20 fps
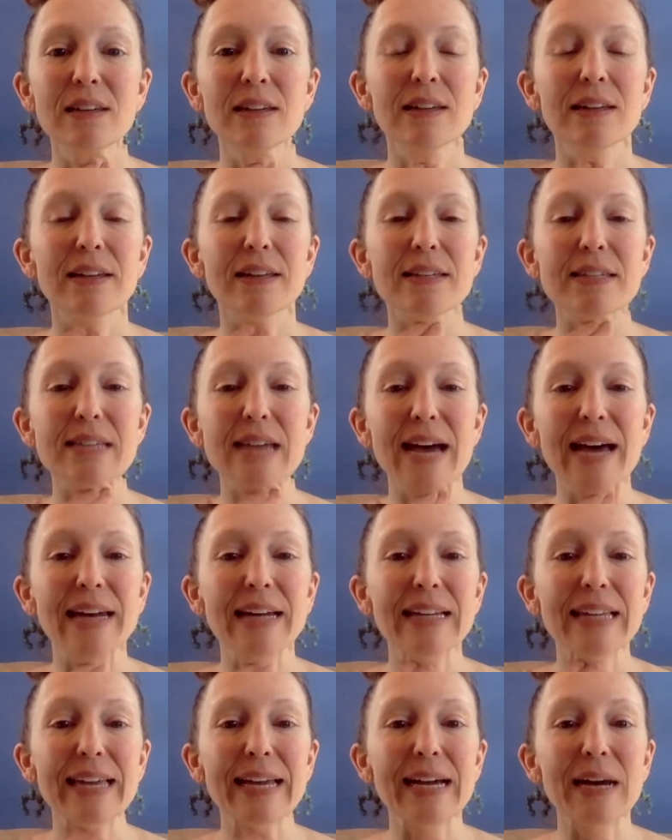It's kind
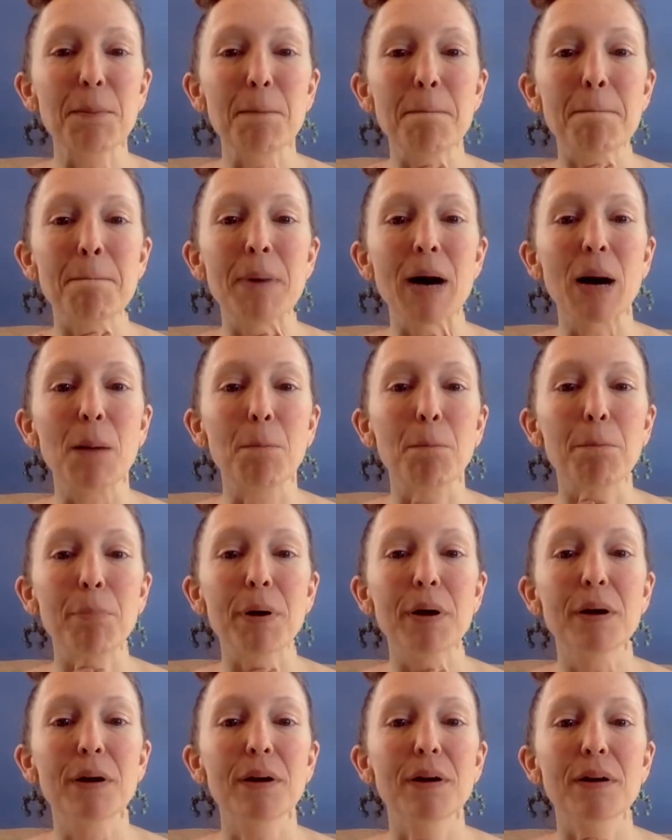of like a bump,
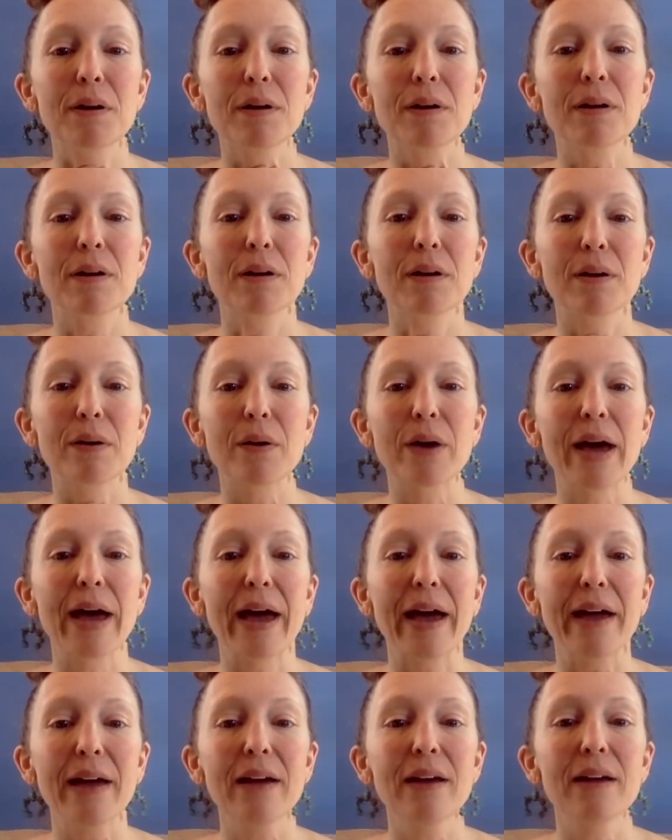
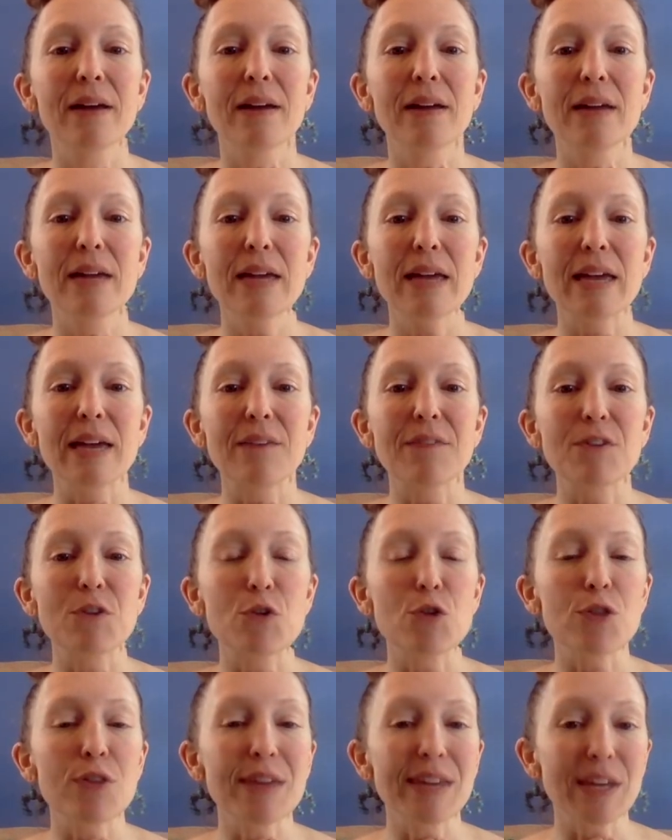okay? If you
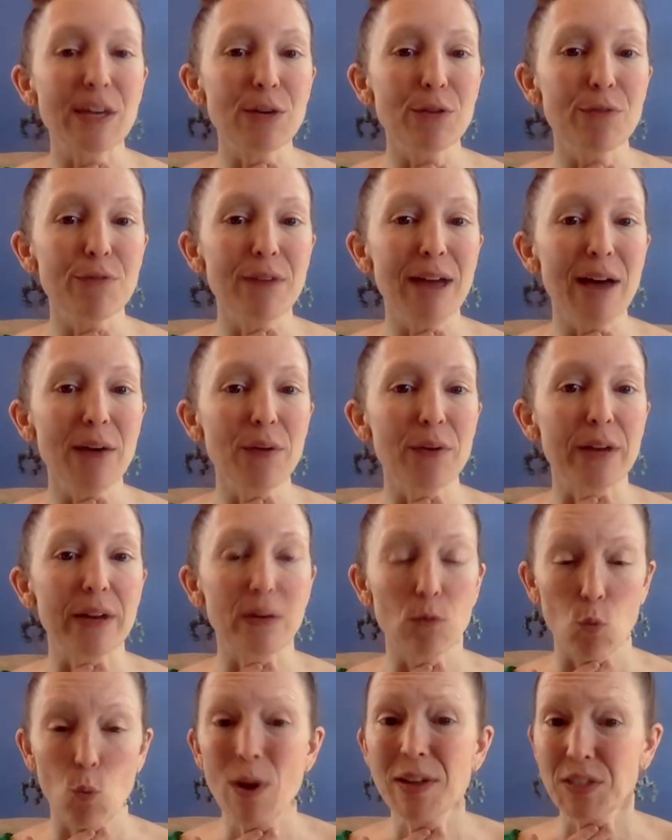think you found it,
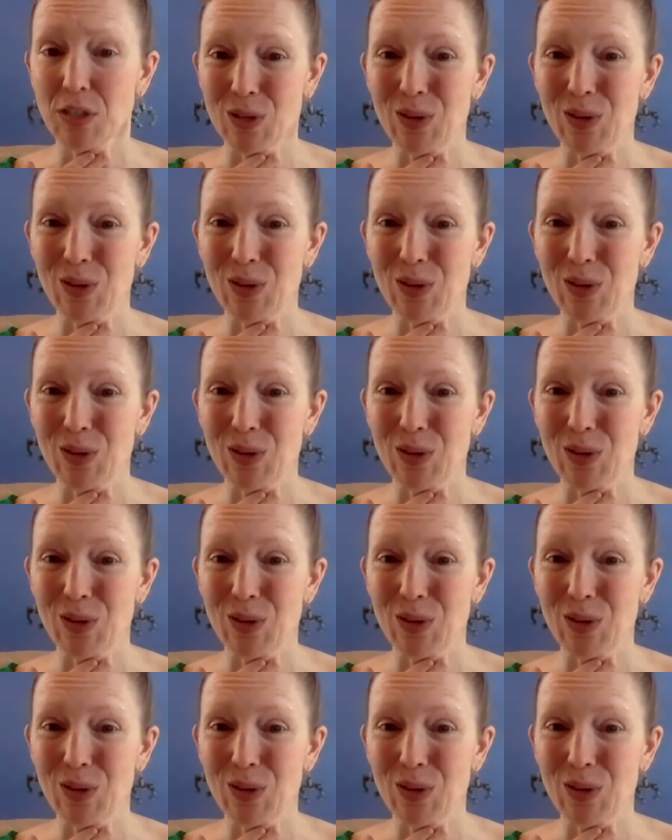once